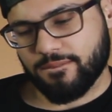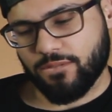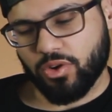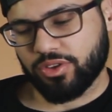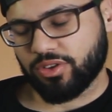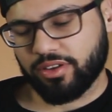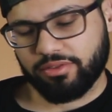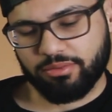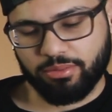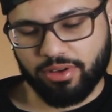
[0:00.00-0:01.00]
Why do I
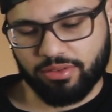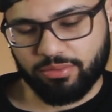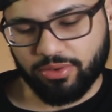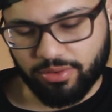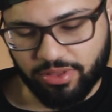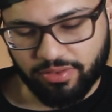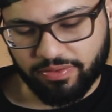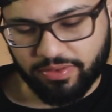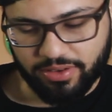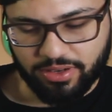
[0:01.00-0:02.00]
even bother, bro? What the
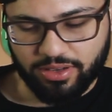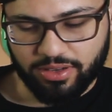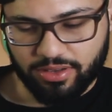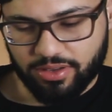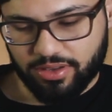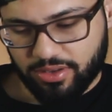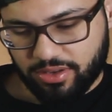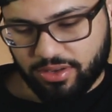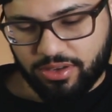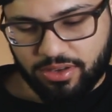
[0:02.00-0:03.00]
fuck?
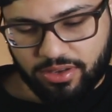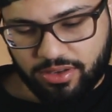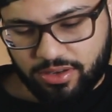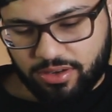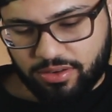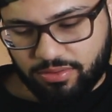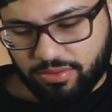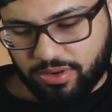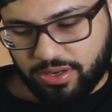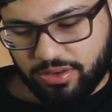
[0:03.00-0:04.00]

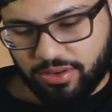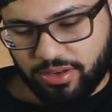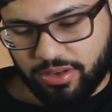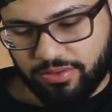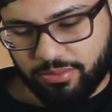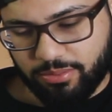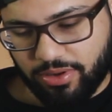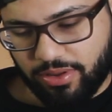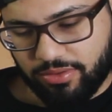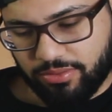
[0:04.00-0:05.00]
Why do I even
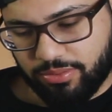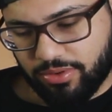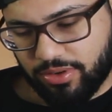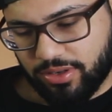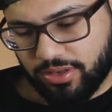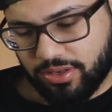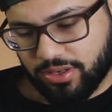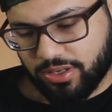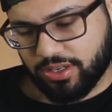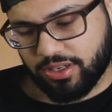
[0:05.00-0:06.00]
bother, bro?
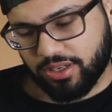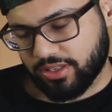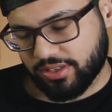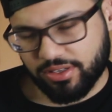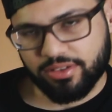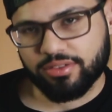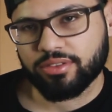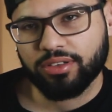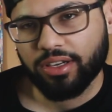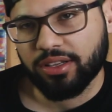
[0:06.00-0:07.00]
Uh, I'll see you.
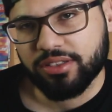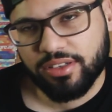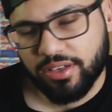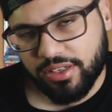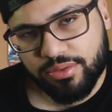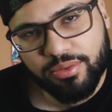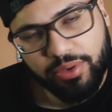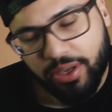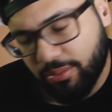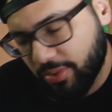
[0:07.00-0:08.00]
I see you, I guess, when
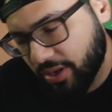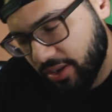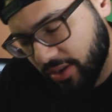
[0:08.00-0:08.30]
we get back